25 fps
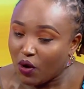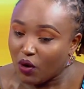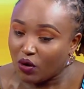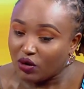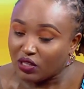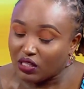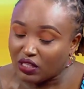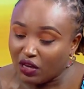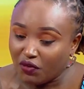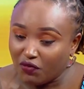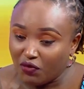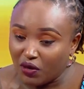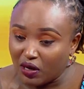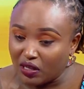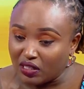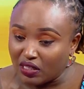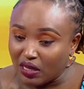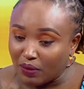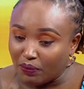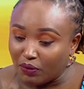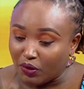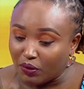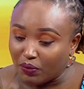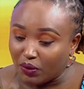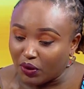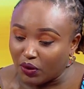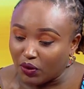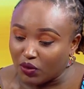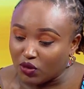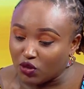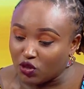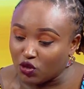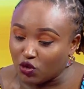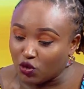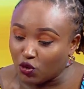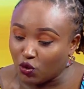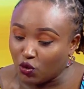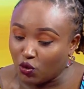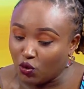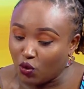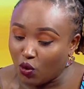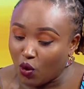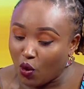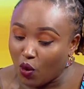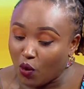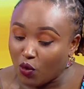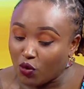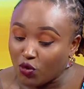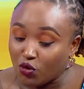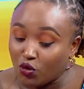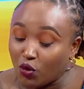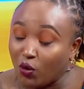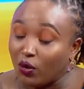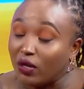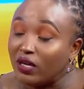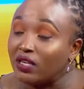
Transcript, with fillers: say for example because you your